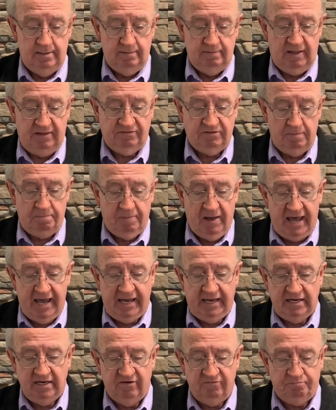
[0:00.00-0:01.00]
that the
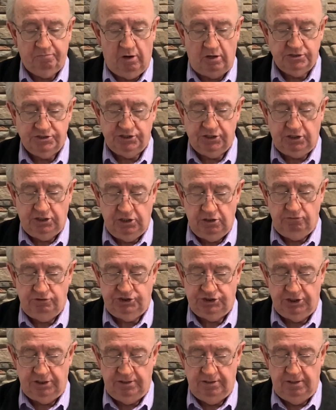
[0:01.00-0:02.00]
pain of
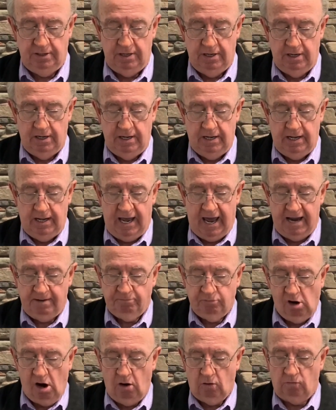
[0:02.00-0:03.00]
persecution had
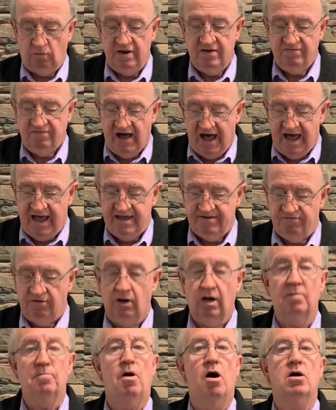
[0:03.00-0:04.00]
brought
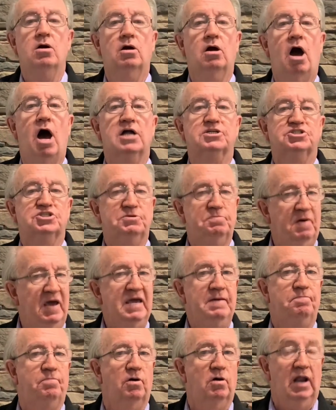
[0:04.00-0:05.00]
revival among God's
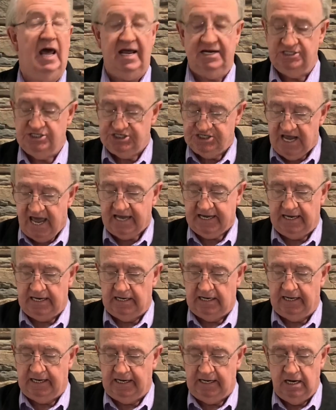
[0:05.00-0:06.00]
people, and
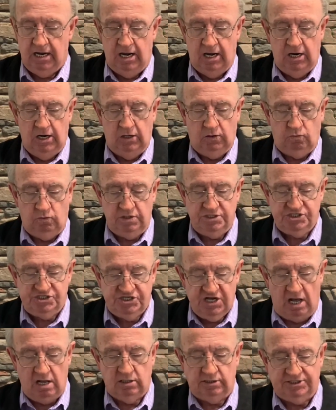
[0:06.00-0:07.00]
secondly,
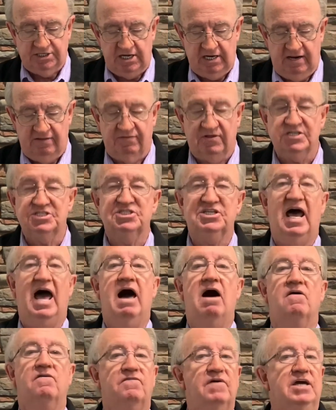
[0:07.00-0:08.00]
resulted in the
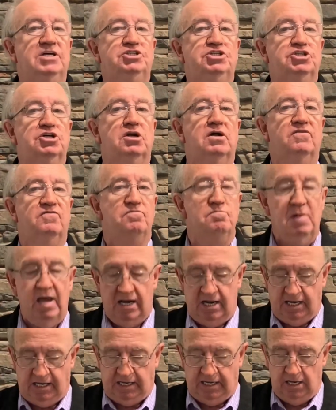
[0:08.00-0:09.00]
salvation of
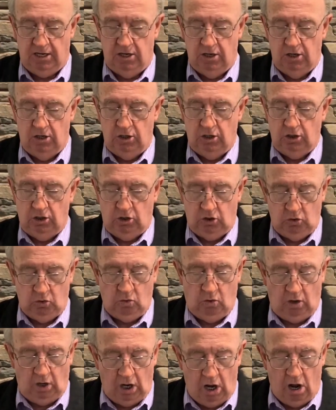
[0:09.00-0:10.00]
many who
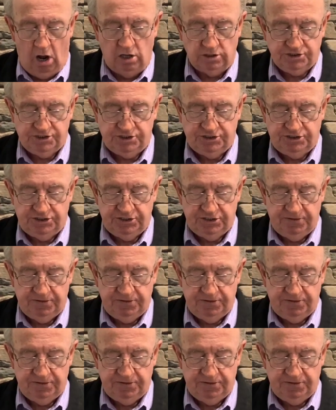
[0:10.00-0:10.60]
were lost.